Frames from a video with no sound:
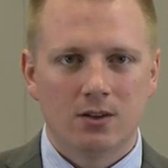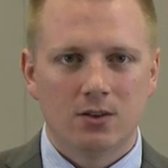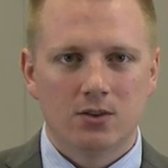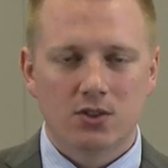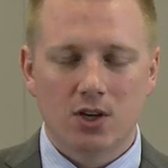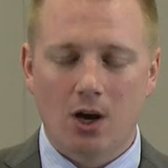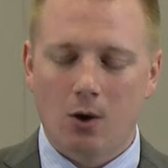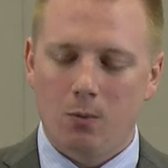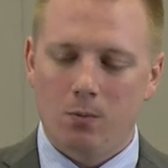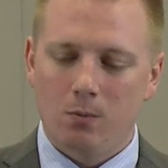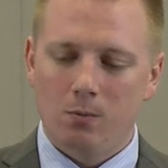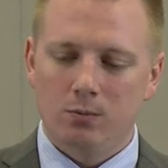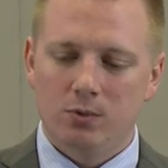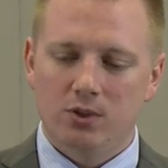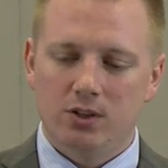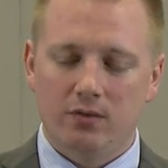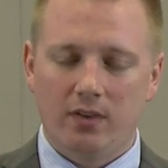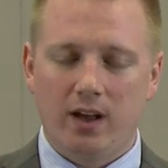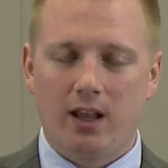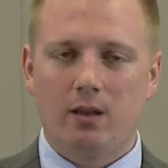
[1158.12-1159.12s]
So,
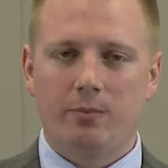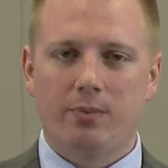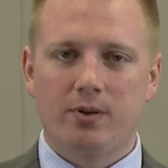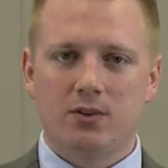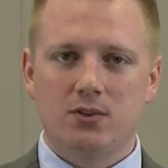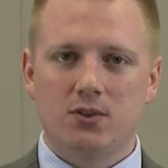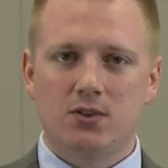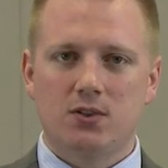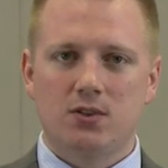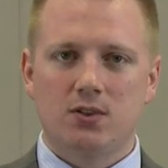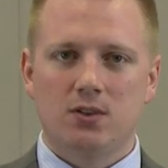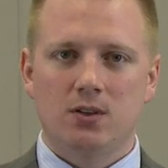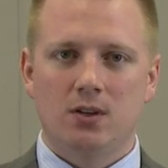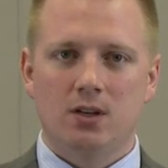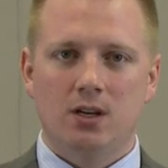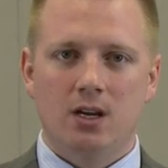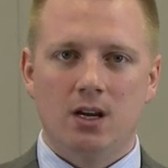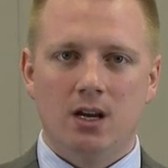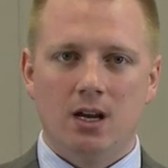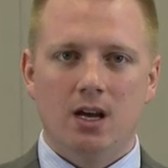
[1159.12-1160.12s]
developers,
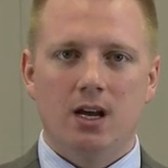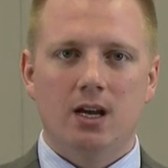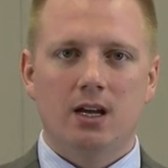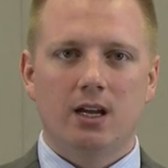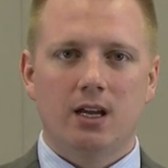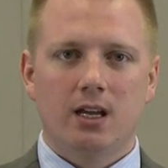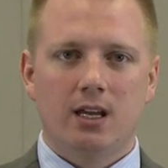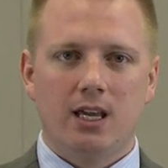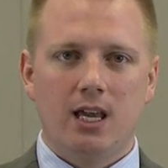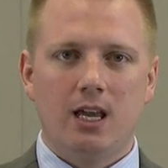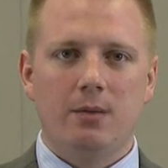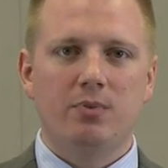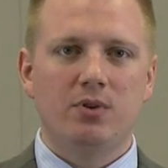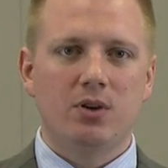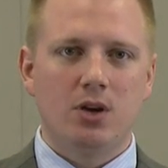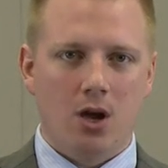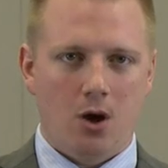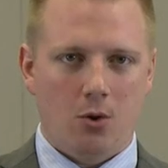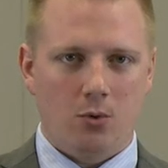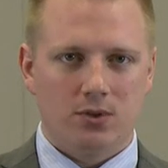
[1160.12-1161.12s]
keep
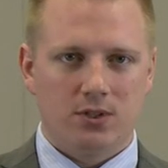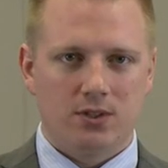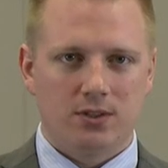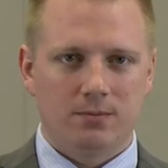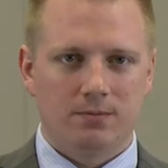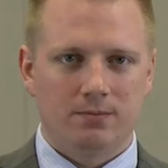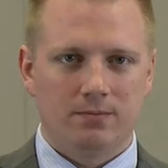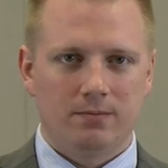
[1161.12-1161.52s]
note.